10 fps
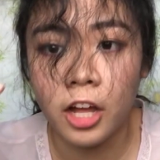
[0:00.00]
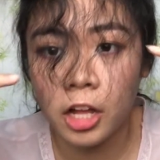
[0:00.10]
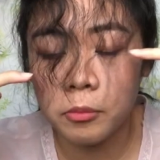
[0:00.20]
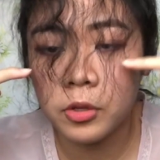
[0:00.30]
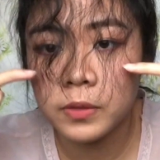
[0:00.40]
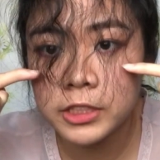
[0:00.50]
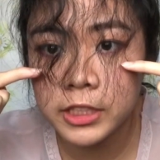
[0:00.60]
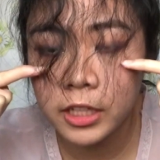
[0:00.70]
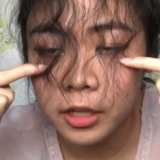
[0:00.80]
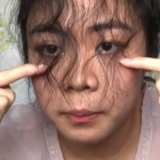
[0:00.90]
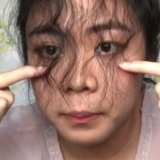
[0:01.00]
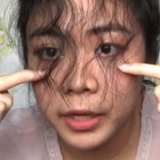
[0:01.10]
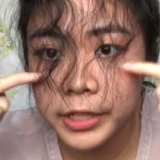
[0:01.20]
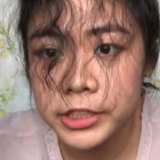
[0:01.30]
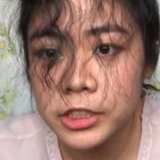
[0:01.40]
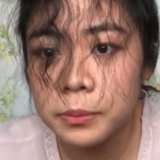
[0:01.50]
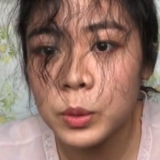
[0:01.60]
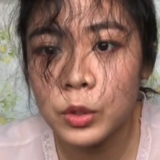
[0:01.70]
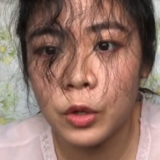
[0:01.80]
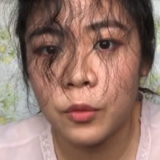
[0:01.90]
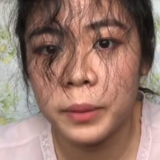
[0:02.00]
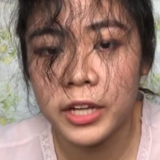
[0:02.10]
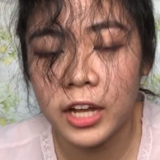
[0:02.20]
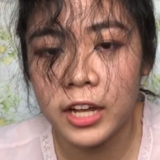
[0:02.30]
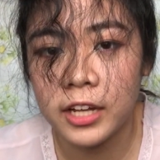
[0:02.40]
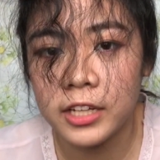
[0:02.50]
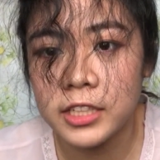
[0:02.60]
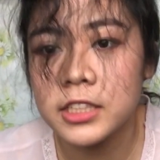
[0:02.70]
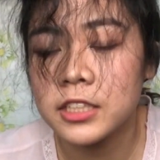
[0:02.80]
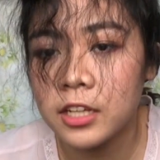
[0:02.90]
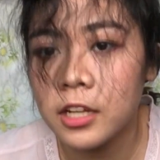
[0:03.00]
I'm going to cut mine below my eyes